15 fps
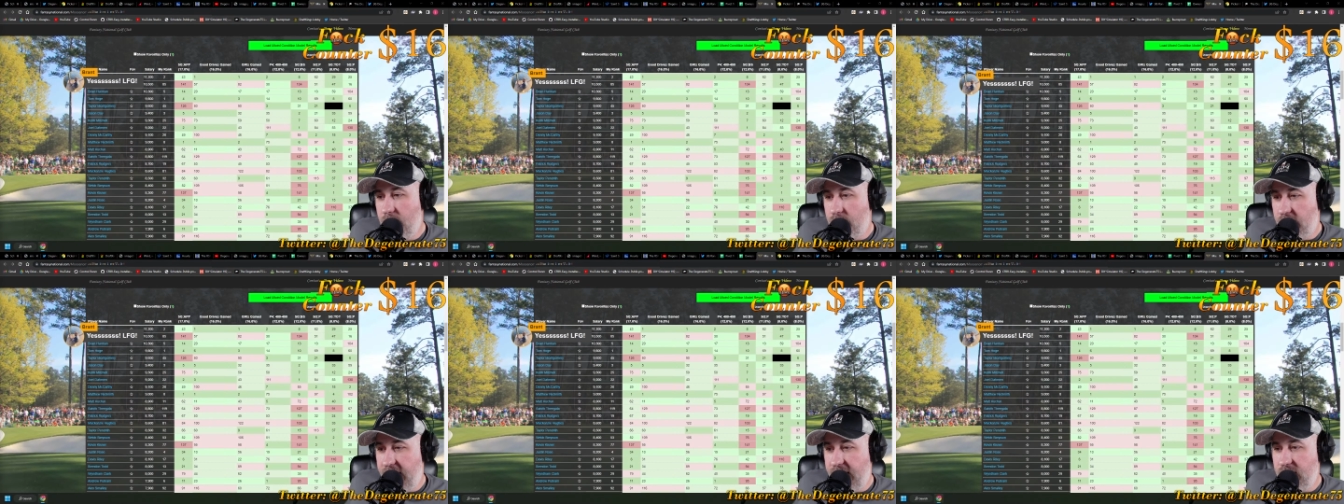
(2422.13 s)

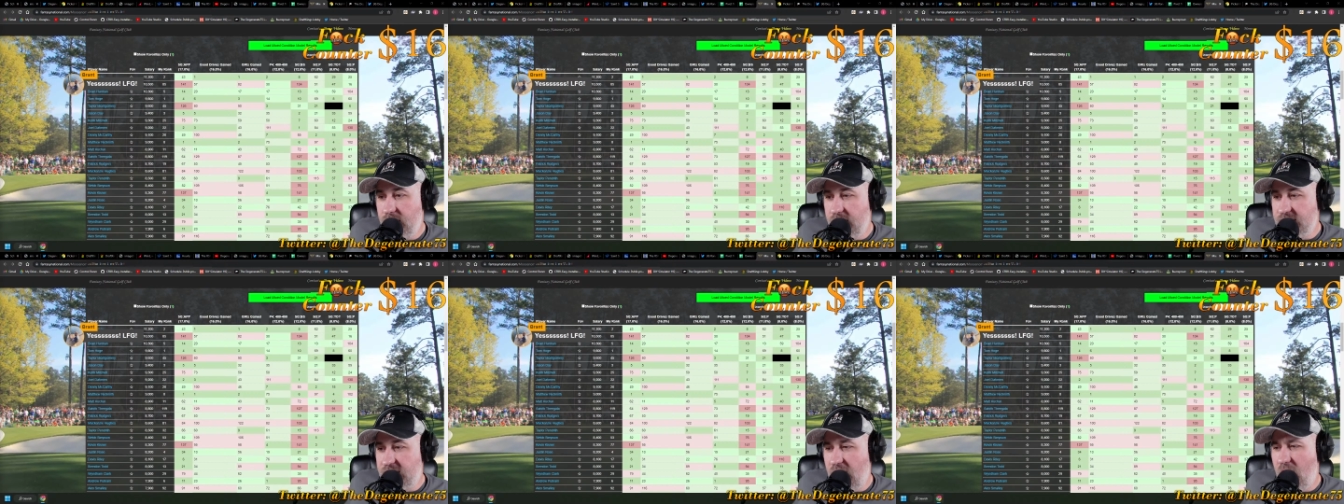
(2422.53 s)
Brant,
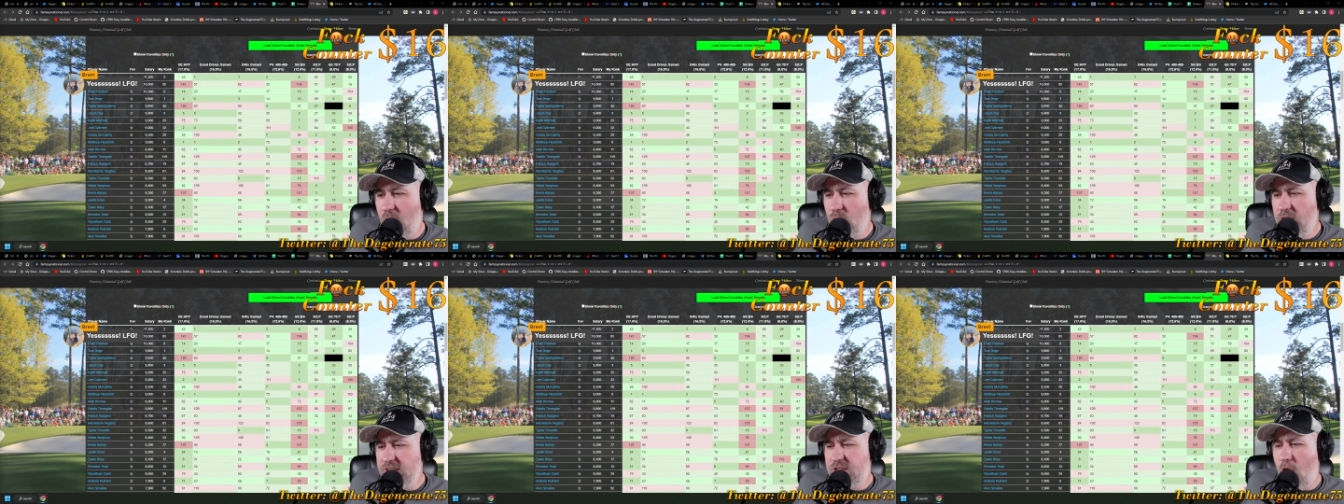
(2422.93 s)
let's go.
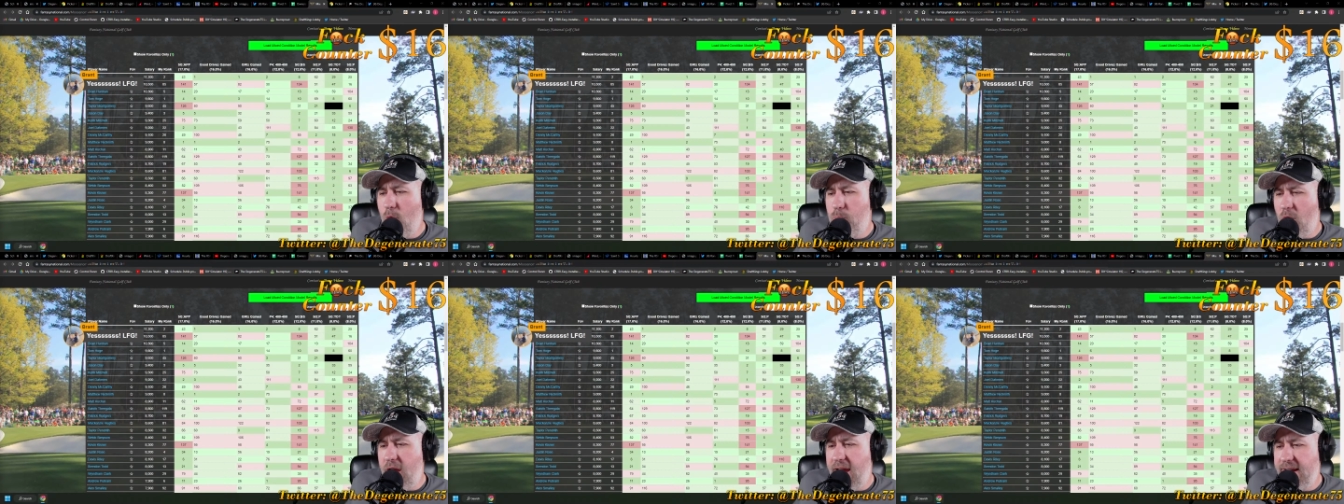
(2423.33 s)
Let's go,
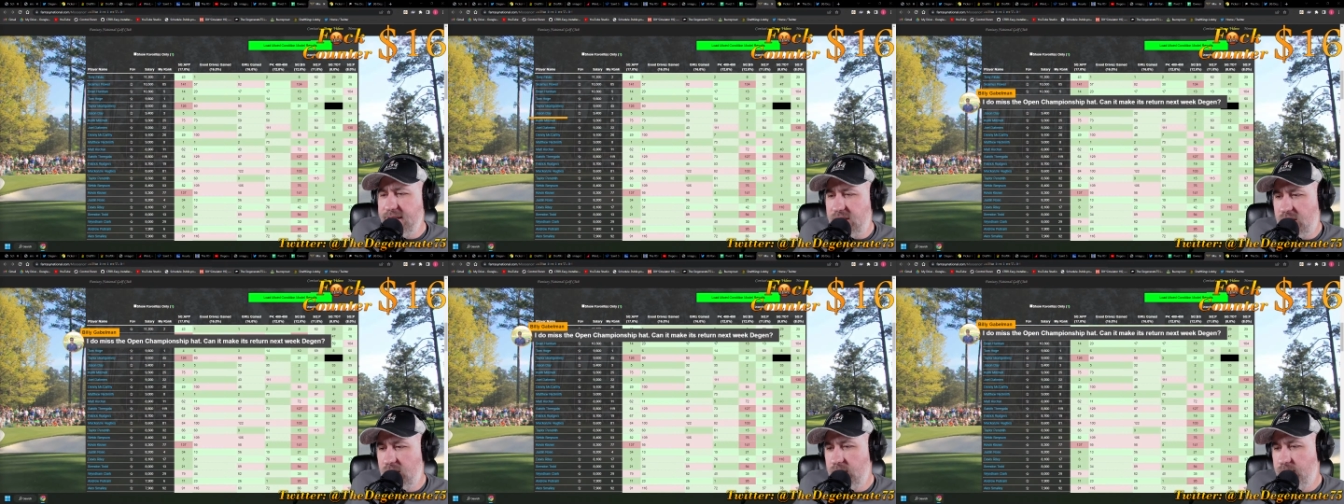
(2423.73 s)

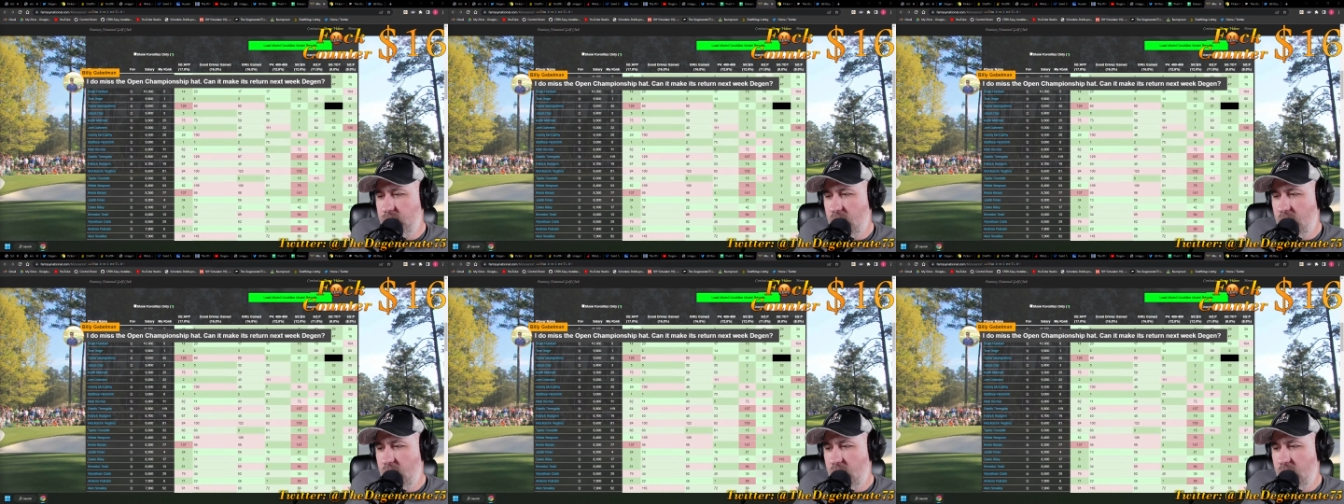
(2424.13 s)
Brant.